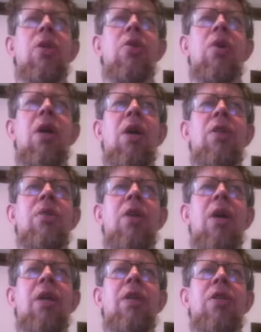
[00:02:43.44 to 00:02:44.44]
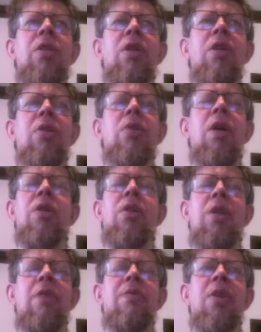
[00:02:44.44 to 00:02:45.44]
in the crown
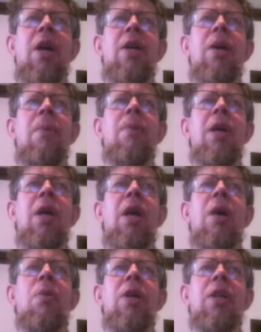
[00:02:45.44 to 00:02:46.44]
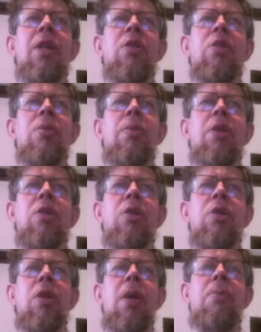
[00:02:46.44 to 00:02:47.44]
shift lineup and what instruments
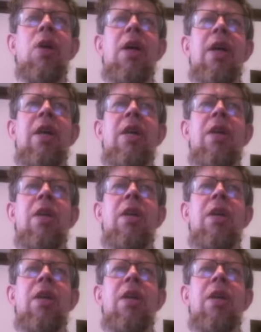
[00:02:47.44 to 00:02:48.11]
do they play?